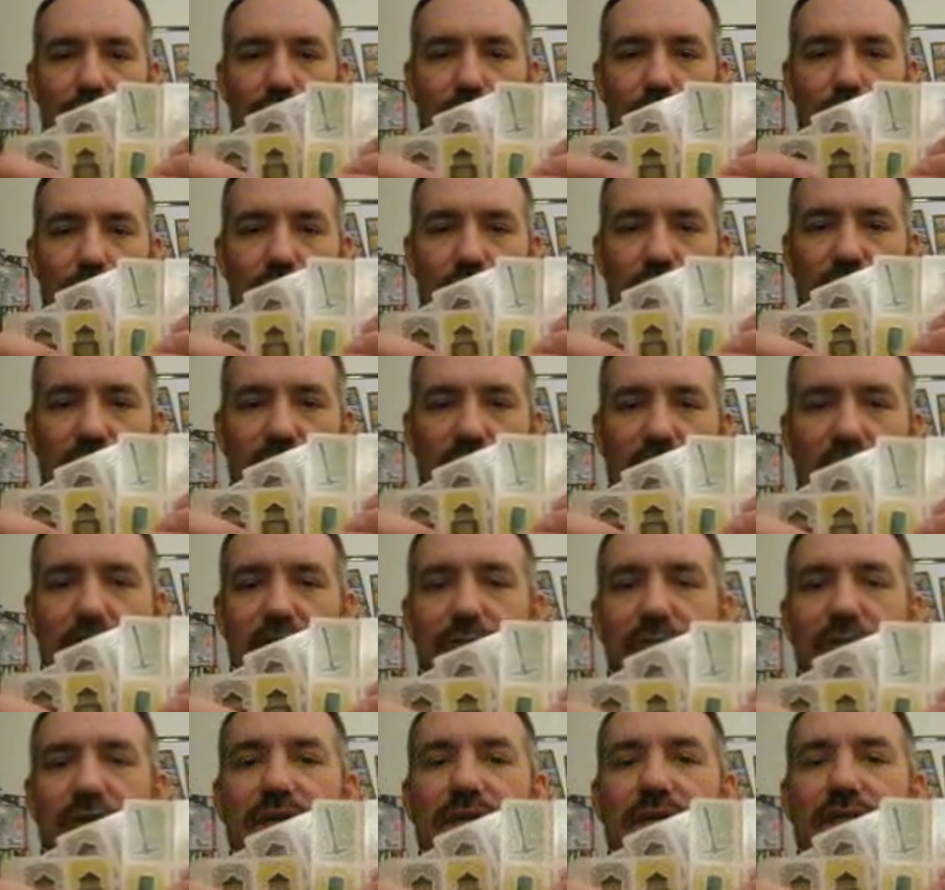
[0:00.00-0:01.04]
what the
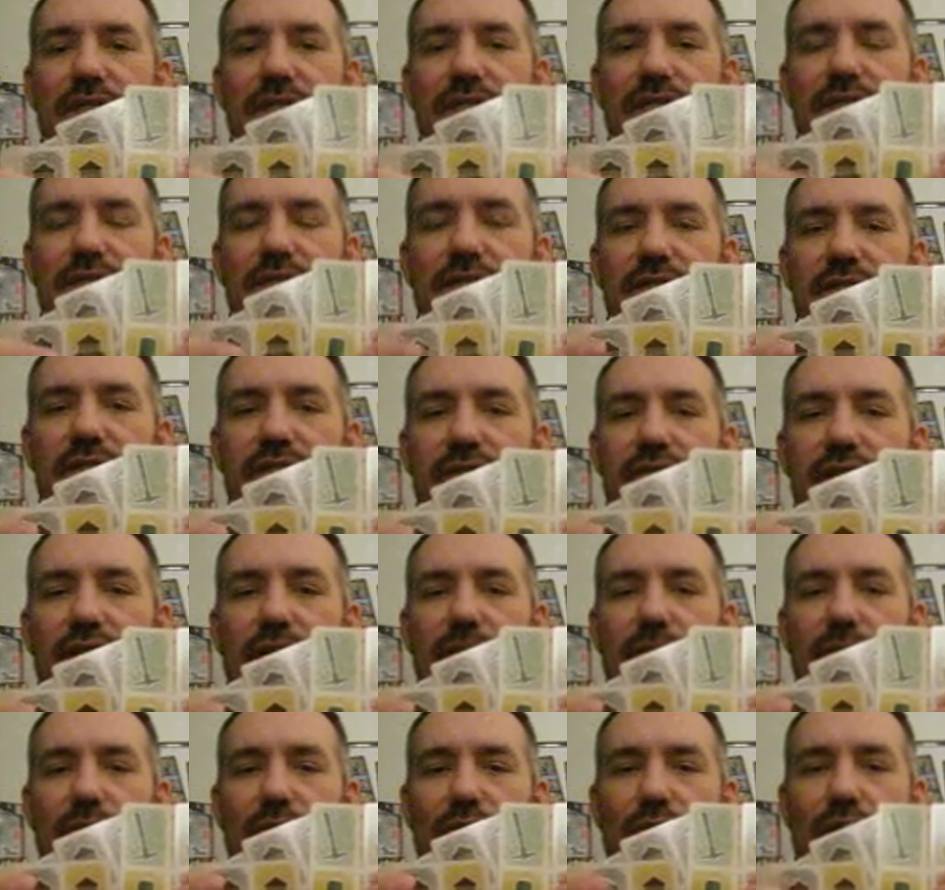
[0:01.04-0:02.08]
item is
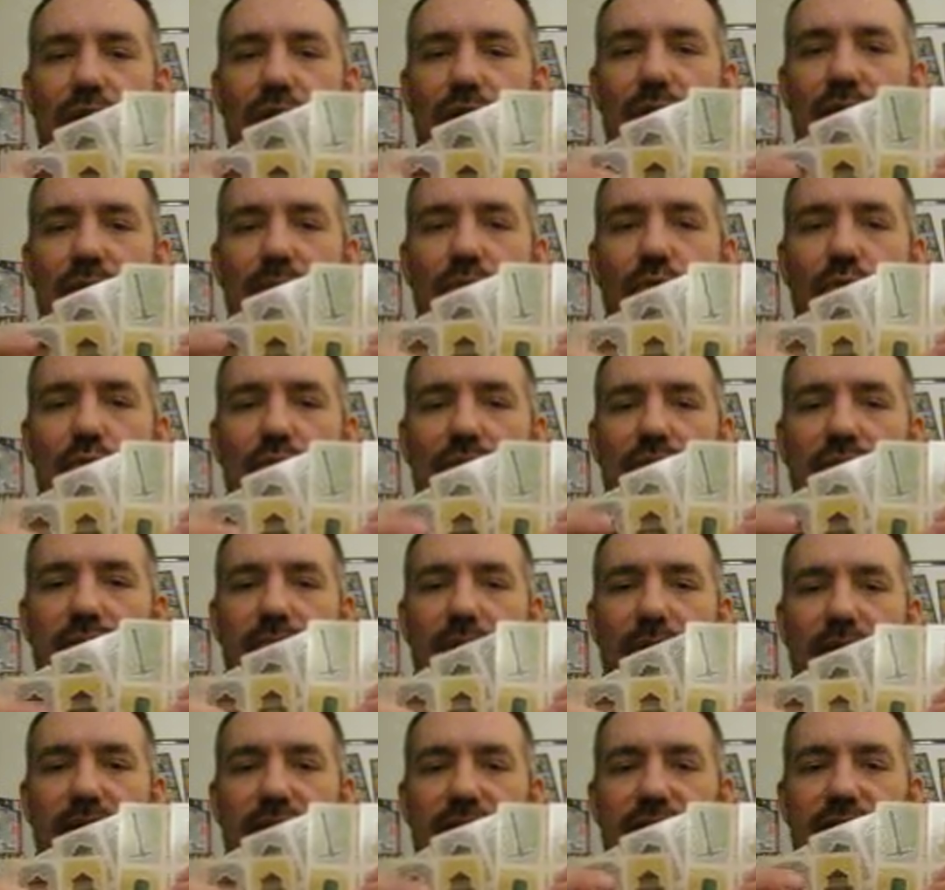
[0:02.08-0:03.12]
I'm going to get points
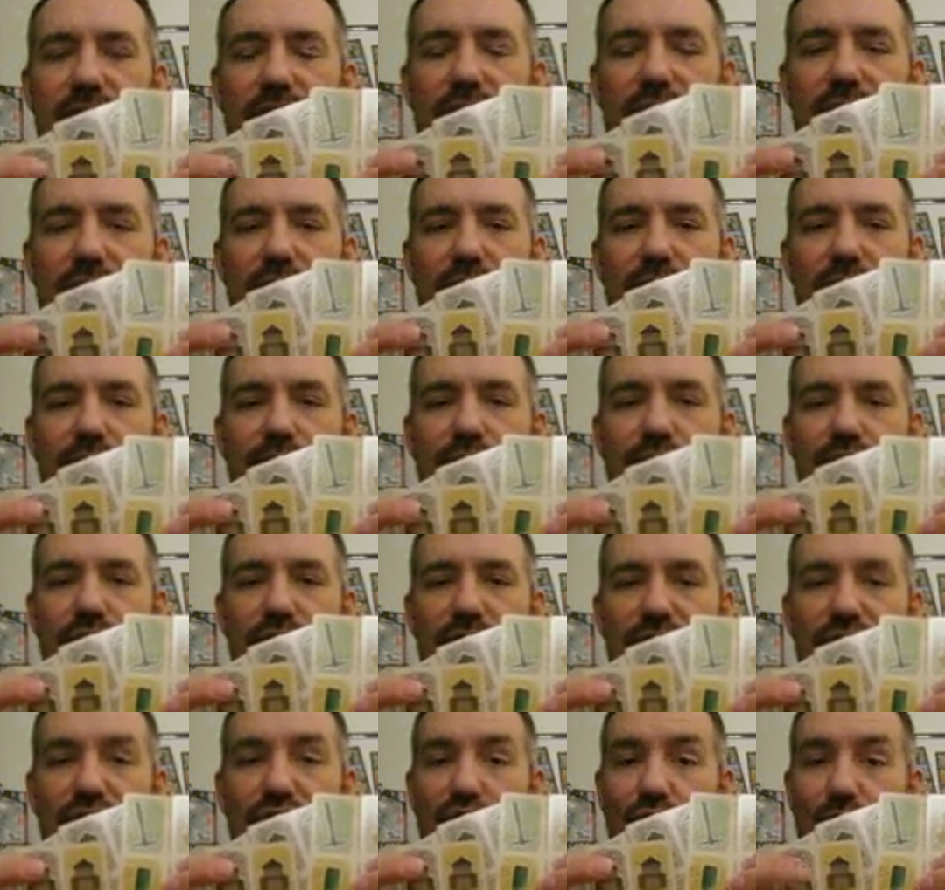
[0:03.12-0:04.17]
based on the
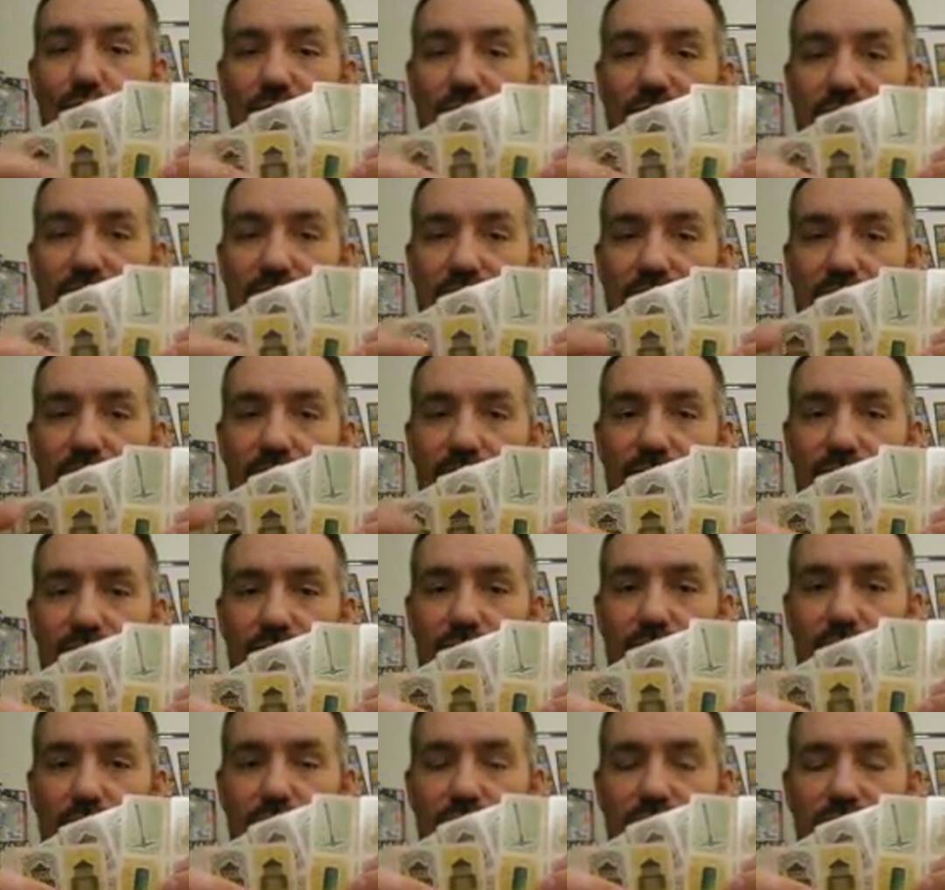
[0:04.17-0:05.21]
majority of
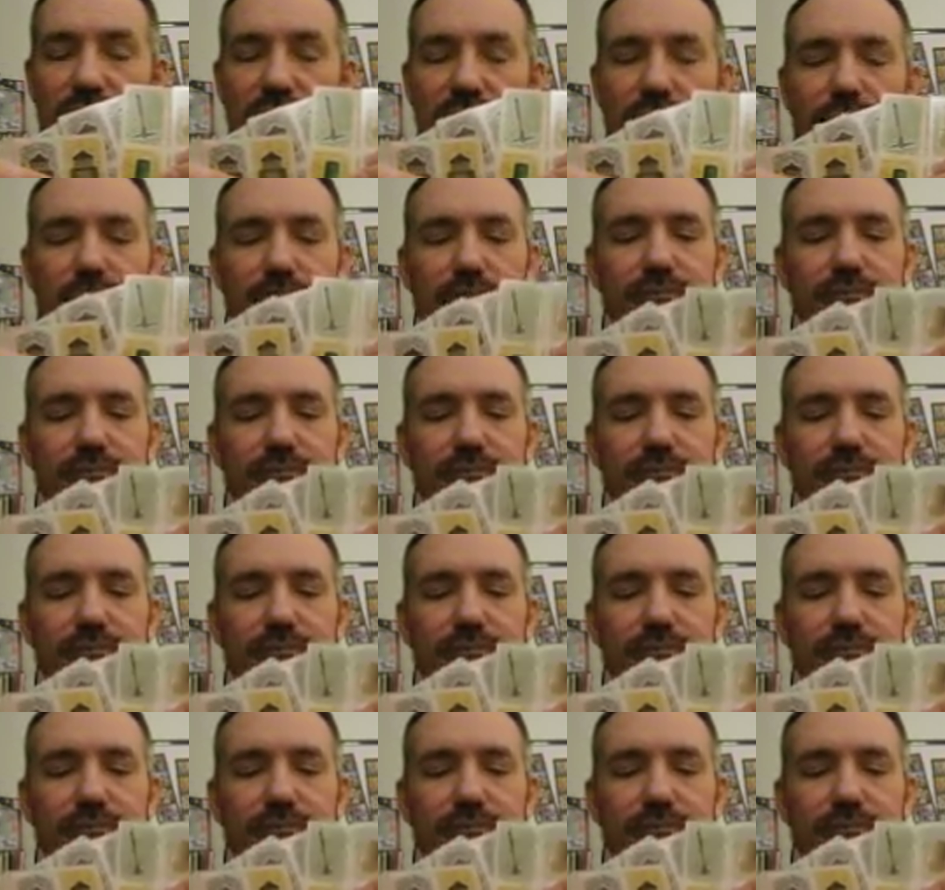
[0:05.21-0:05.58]
those.